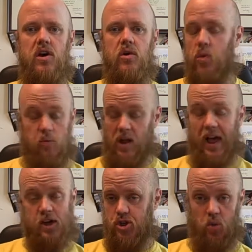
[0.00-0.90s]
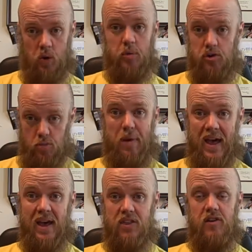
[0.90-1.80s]
Well, actually, where would you
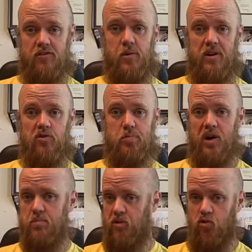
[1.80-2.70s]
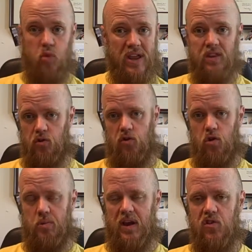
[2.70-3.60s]
peg the affirmative's burden between the
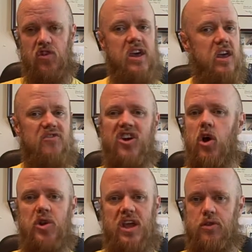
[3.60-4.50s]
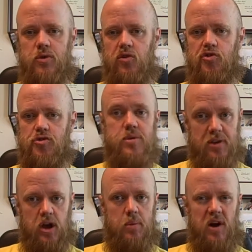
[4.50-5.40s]
two? Because if you go to either extreme,
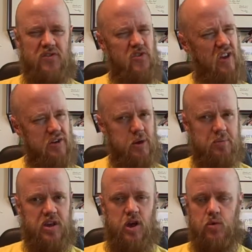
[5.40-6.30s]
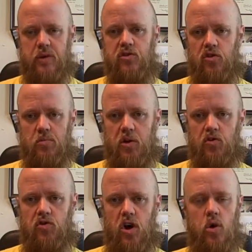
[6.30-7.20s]
you come off sounding pretty unreasonable.
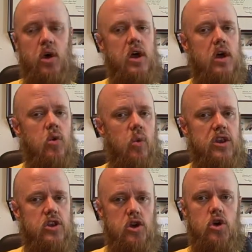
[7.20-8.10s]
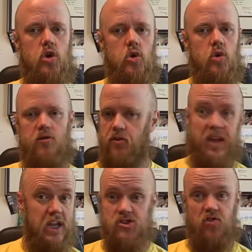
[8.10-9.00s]
So when you, for
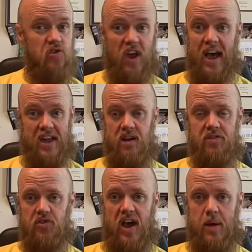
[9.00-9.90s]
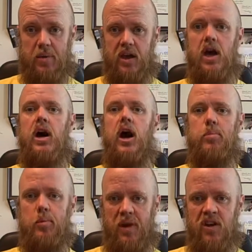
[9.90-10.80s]
each side of the topic, are
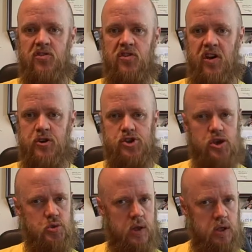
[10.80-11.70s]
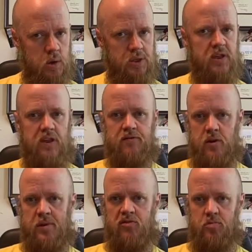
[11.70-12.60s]
prepared to tell the judge what you think the
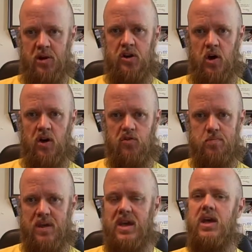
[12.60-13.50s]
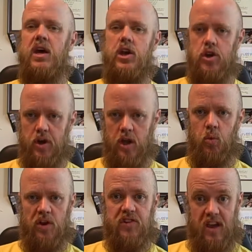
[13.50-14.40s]
affirmative's burden ought to be, you're going to
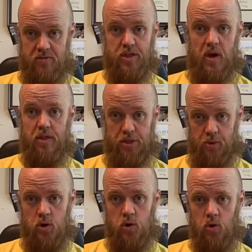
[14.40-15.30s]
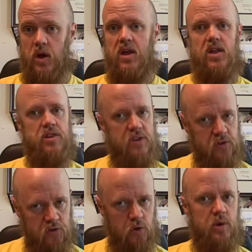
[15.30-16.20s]
want to have thought through.
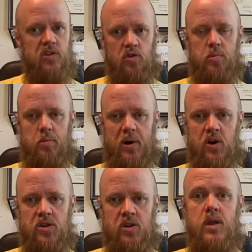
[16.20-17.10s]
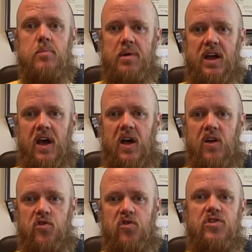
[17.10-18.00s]
This is a reasonable burden
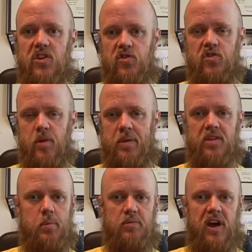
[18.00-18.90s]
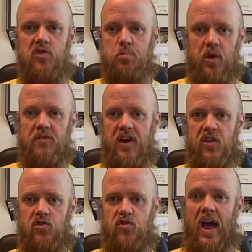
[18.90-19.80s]
because this is something that provides both of
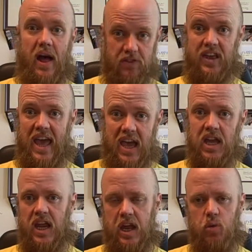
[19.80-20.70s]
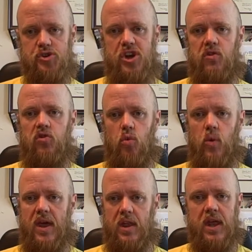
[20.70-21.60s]
us out the gate an equal chance to
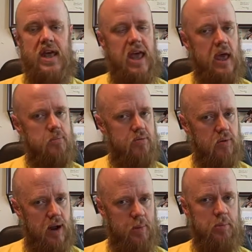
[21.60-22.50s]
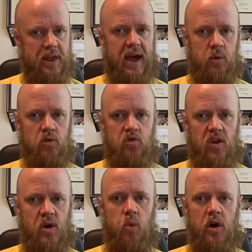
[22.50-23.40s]
win. And probably I would
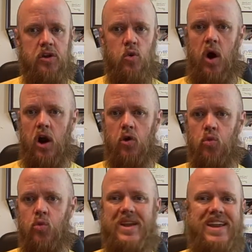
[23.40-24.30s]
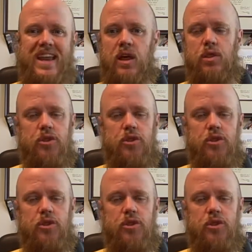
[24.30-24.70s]
say while you are reading